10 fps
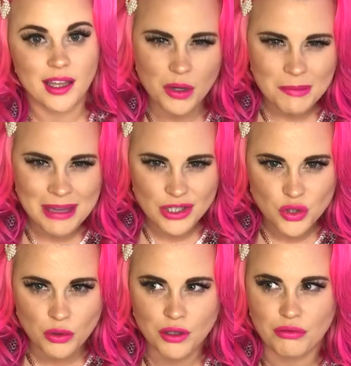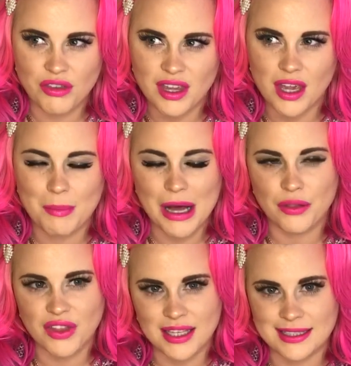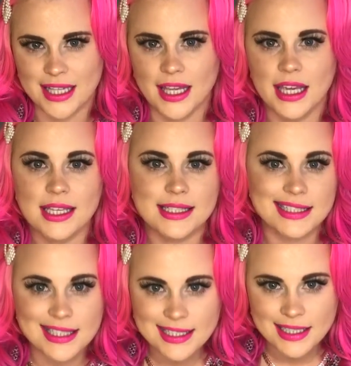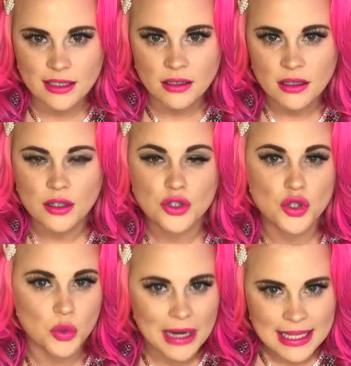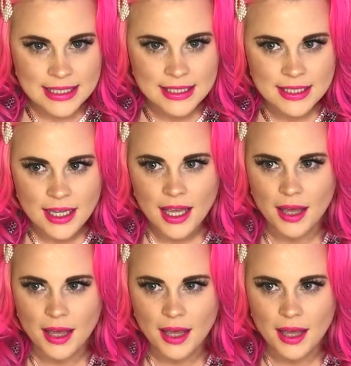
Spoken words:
You want to make sure you're thinking about things like season, trend,